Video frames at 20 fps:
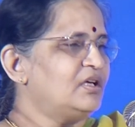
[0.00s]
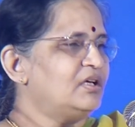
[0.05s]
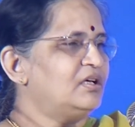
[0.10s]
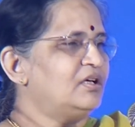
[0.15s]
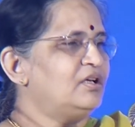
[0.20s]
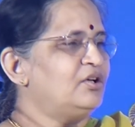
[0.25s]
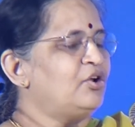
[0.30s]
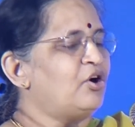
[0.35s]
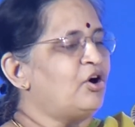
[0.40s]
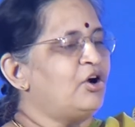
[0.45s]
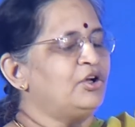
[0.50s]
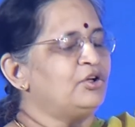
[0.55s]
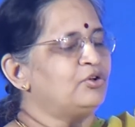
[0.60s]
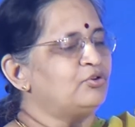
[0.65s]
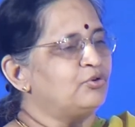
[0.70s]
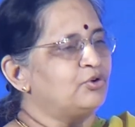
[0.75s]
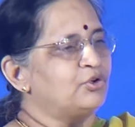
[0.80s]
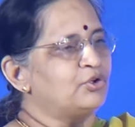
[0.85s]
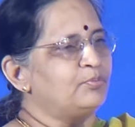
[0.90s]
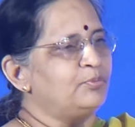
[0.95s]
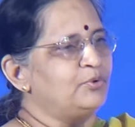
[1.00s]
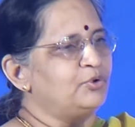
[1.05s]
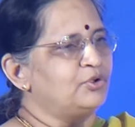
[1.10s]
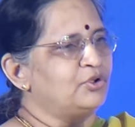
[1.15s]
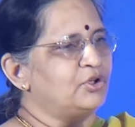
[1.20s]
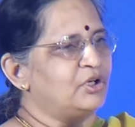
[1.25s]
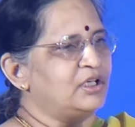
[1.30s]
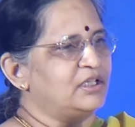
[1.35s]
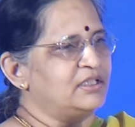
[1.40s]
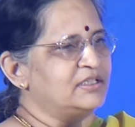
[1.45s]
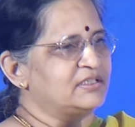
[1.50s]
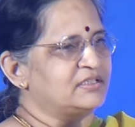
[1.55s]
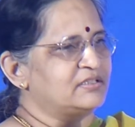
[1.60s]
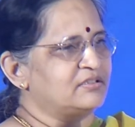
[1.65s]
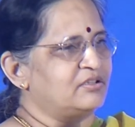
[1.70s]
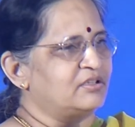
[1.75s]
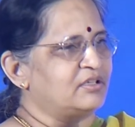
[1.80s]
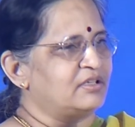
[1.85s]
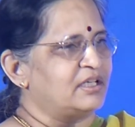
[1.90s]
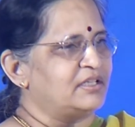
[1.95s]
non-code blue calls,
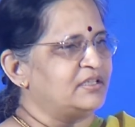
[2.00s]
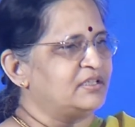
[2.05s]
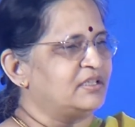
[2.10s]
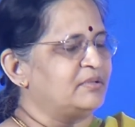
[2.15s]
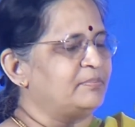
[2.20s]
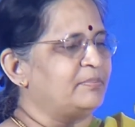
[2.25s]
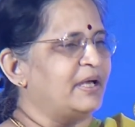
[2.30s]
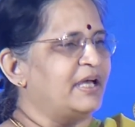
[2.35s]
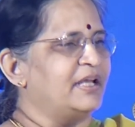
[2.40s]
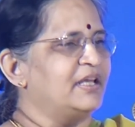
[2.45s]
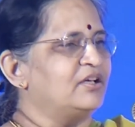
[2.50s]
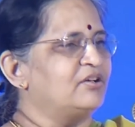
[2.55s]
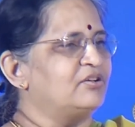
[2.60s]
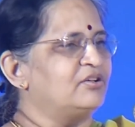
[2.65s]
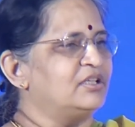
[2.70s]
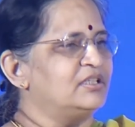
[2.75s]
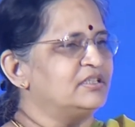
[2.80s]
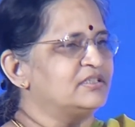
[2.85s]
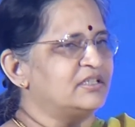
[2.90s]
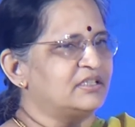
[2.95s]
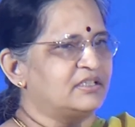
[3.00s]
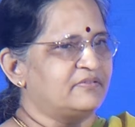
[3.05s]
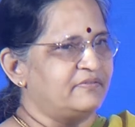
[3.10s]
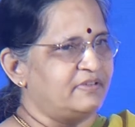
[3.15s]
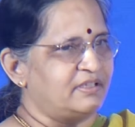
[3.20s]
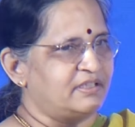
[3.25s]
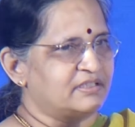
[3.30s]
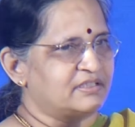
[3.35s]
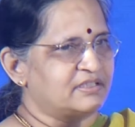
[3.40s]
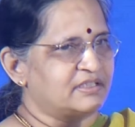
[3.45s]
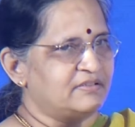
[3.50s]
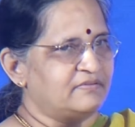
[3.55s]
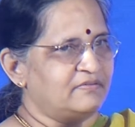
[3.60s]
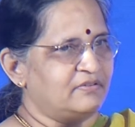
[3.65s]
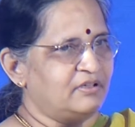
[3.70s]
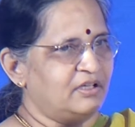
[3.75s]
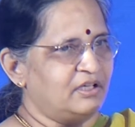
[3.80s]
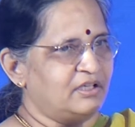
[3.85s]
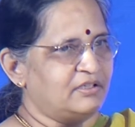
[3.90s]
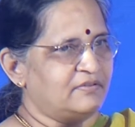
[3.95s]
or rather a panic calls that we receive a
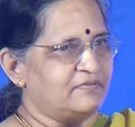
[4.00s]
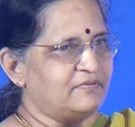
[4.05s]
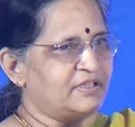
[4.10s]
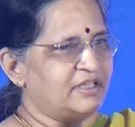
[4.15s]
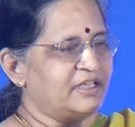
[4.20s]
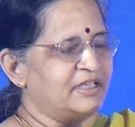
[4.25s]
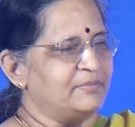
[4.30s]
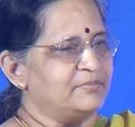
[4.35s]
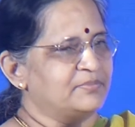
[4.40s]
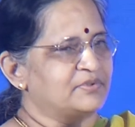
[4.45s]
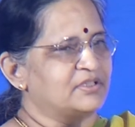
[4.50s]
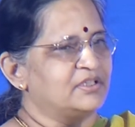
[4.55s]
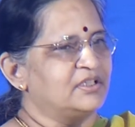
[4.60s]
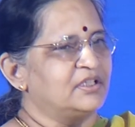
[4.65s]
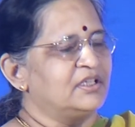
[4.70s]
lot of times.